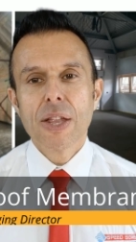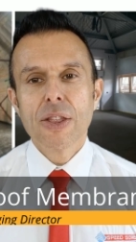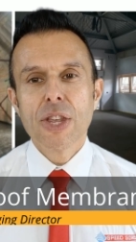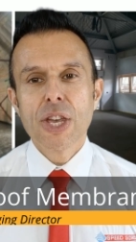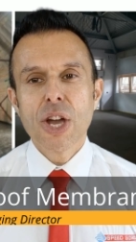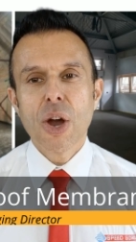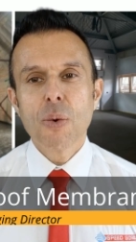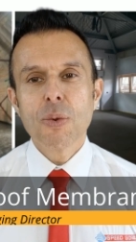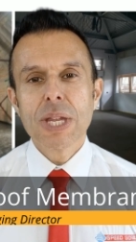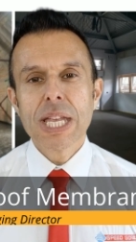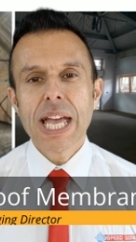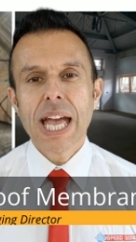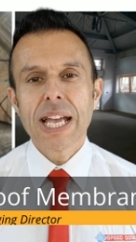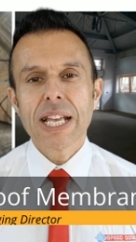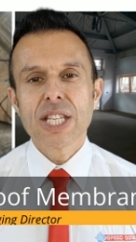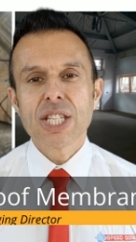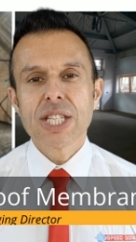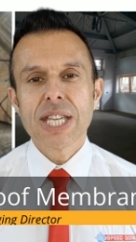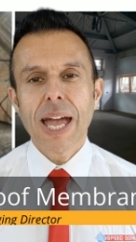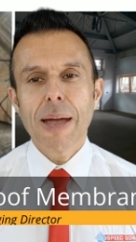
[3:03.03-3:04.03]
The only
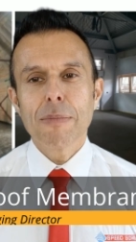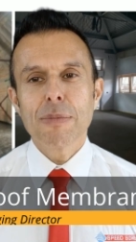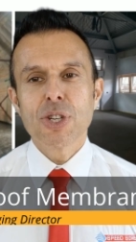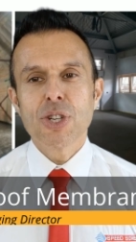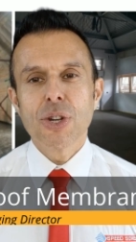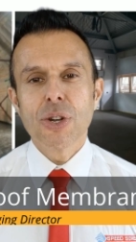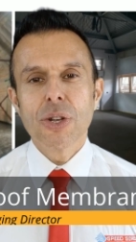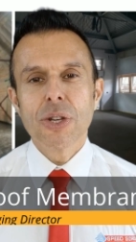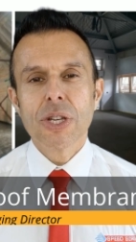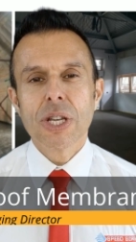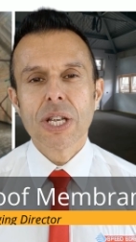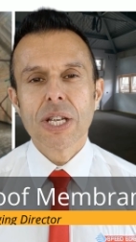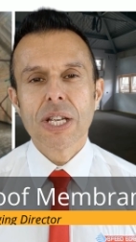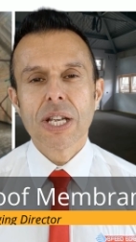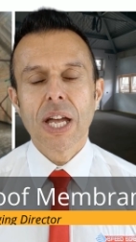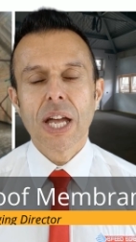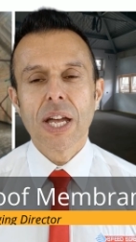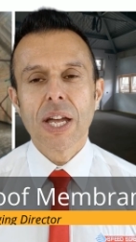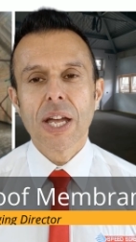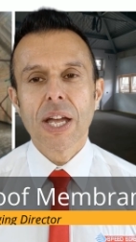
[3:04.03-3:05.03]
exception
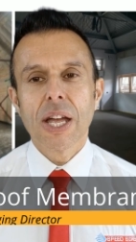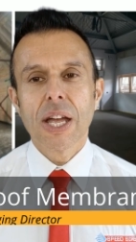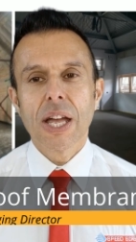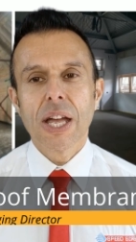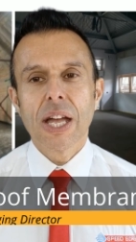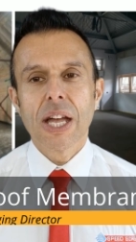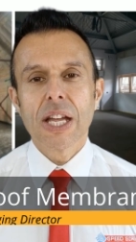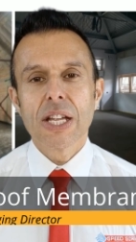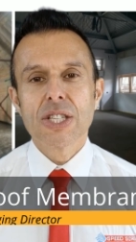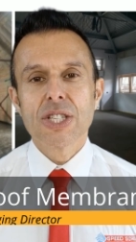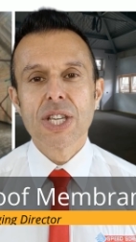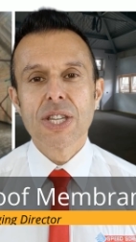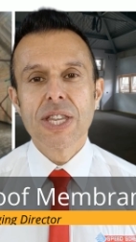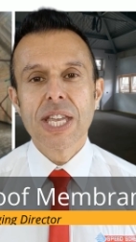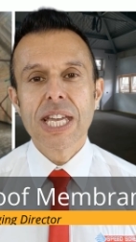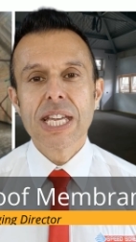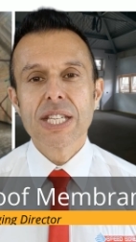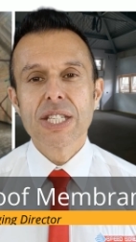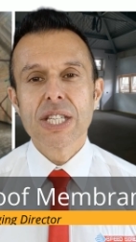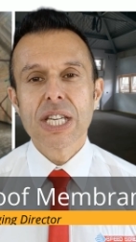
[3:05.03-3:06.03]
uh, to
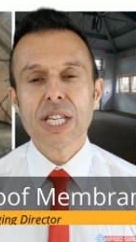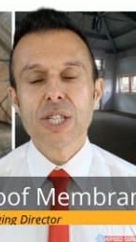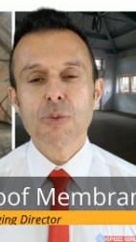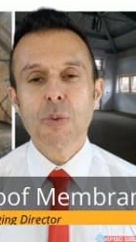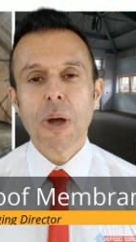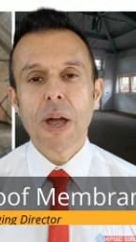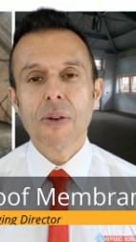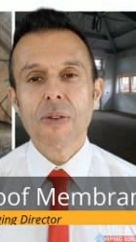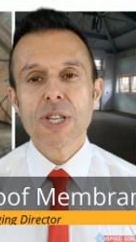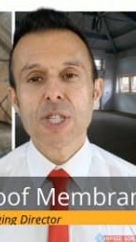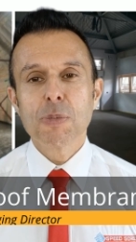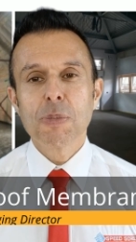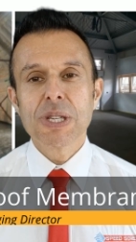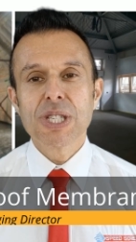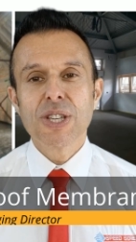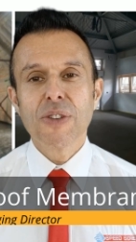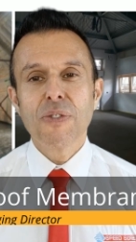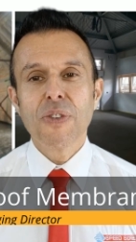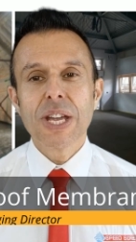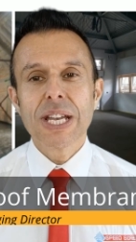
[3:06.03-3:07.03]
this is where a
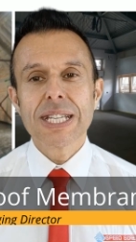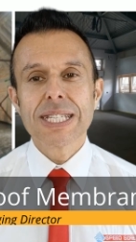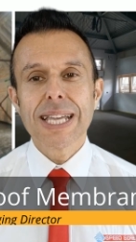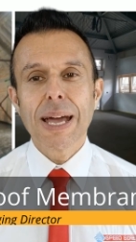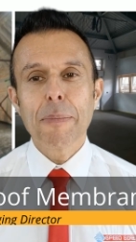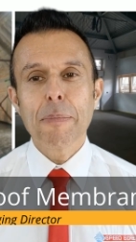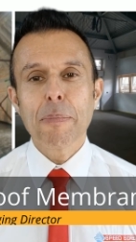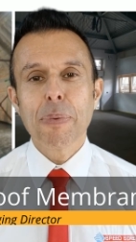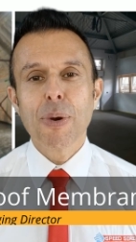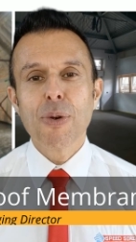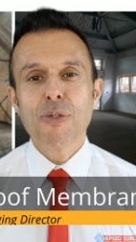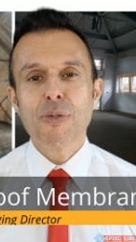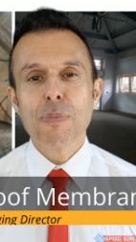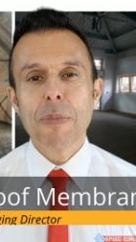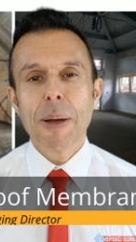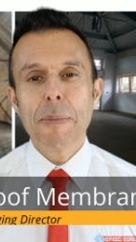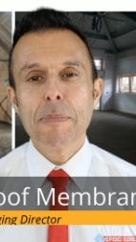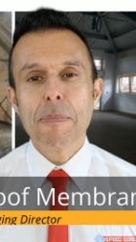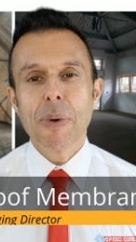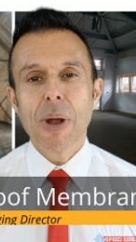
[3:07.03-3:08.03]
specific damp-proof
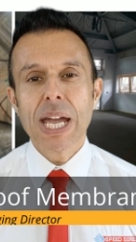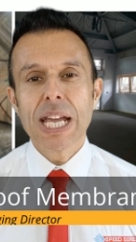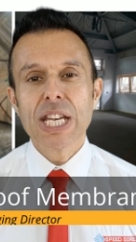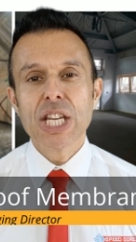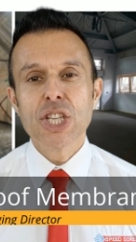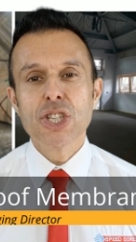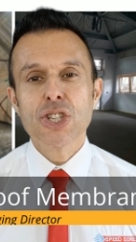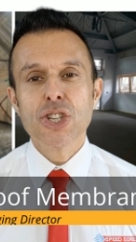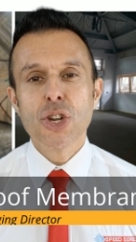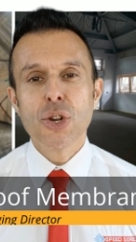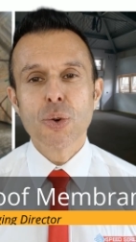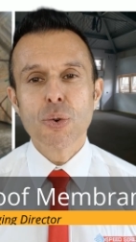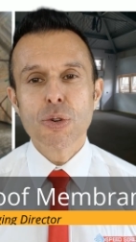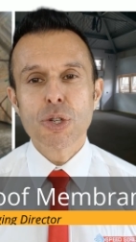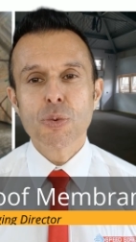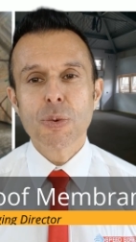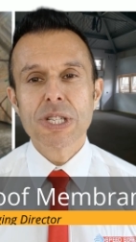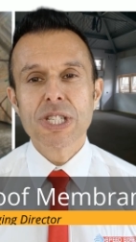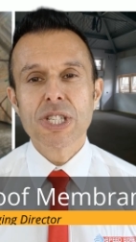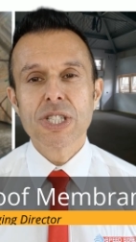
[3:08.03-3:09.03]
membrane is
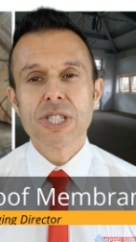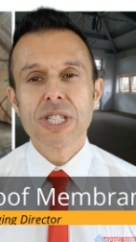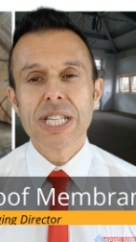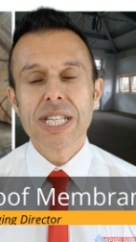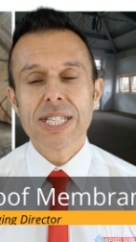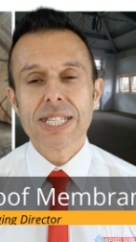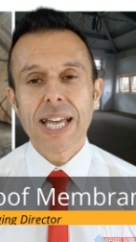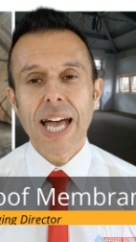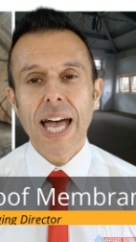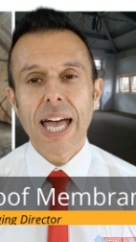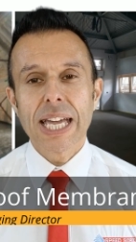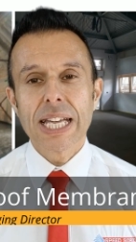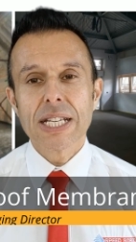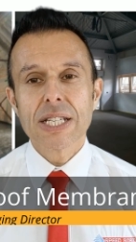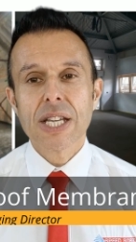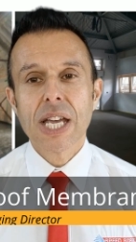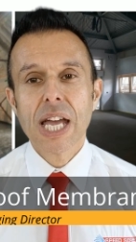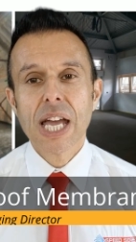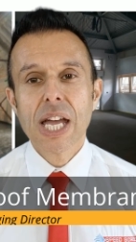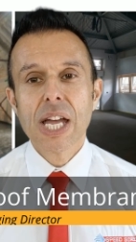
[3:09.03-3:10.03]
used which is
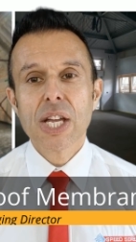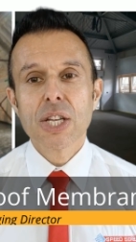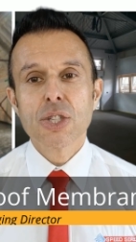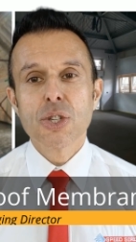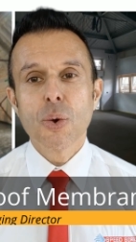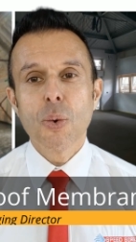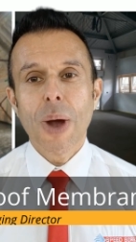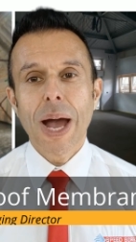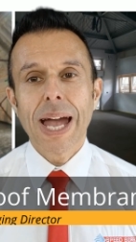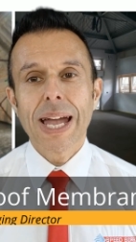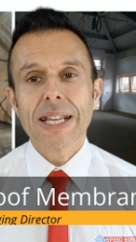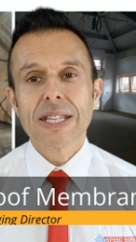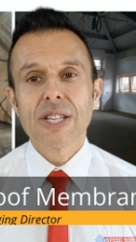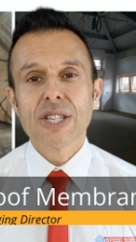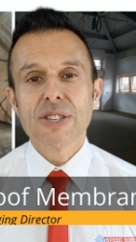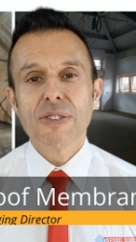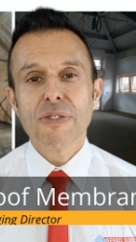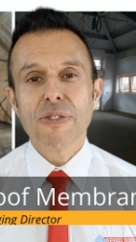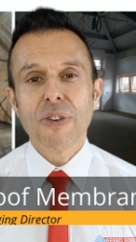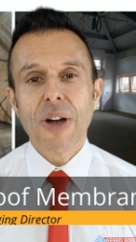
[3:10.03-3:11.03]
designed to act
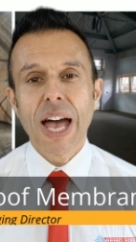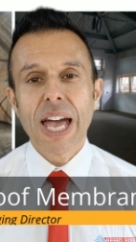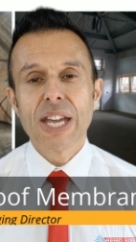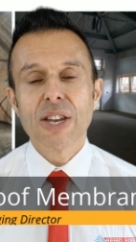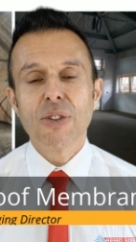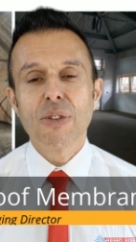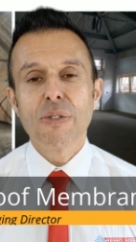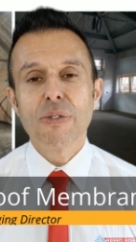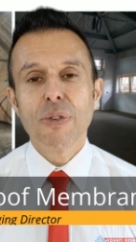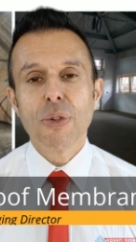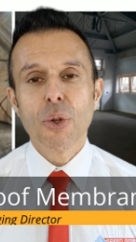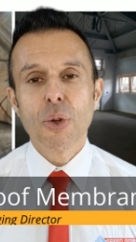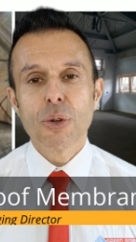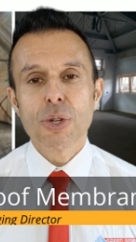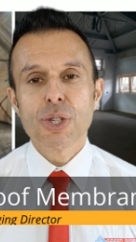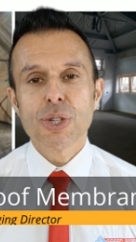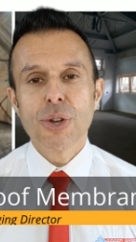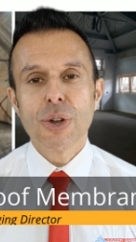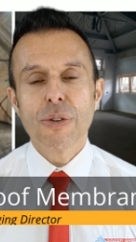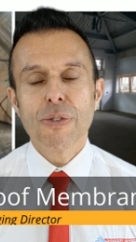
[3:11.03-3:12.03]
as a final
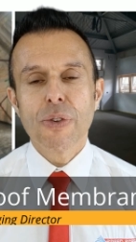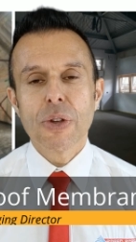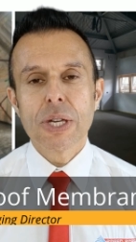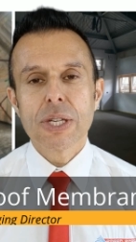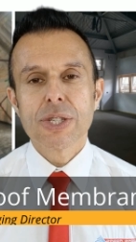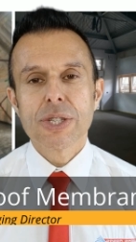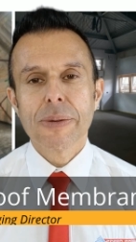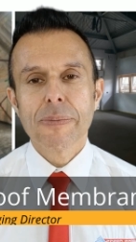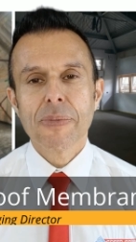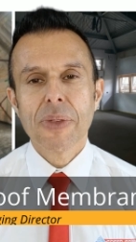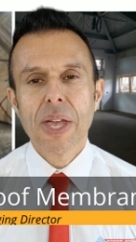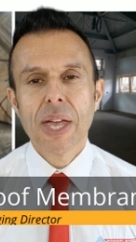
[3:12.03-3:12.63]
floor surface.